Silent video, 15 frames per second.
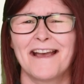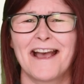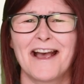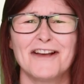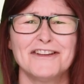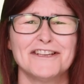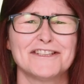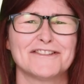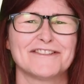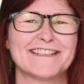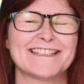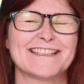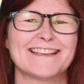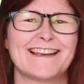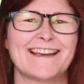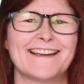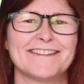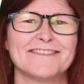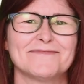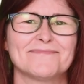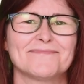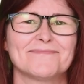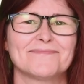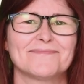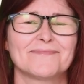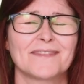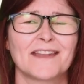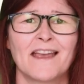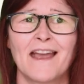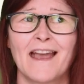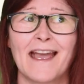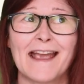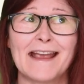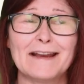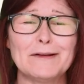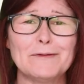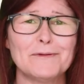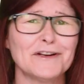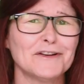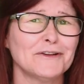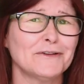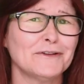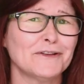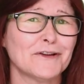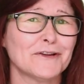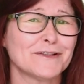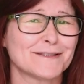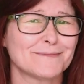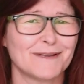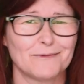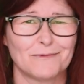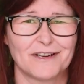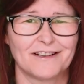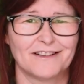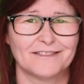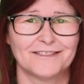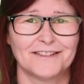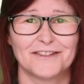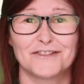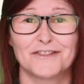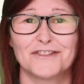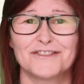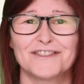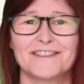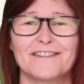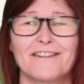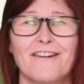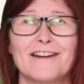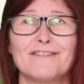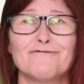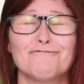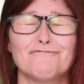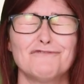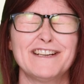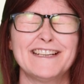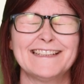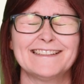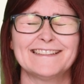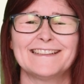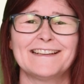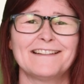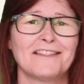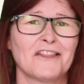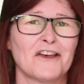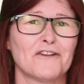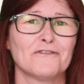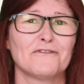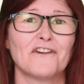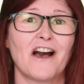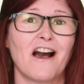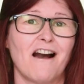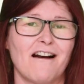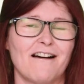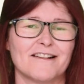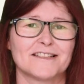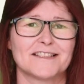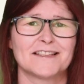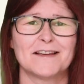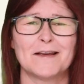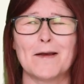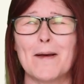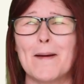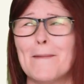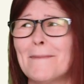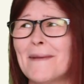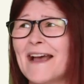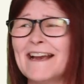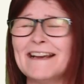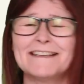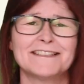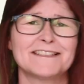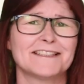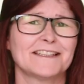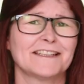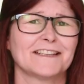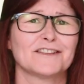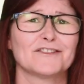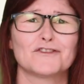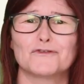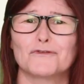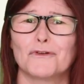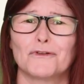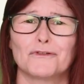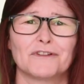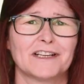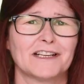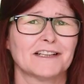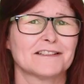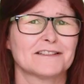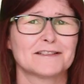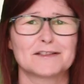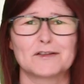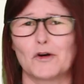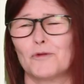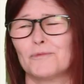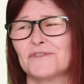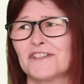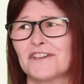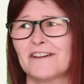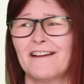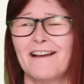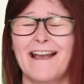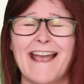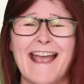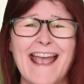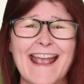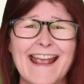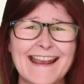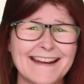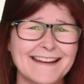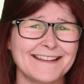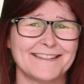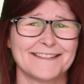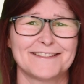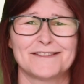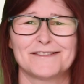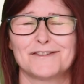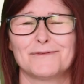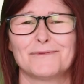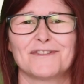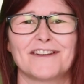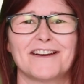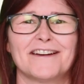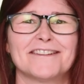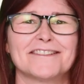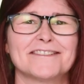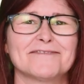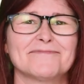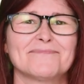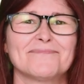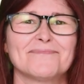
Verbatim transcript: How are you doing today? Anyone who knows me well knows that I really love art. Painting, drawing, sculpture, anything to do with art.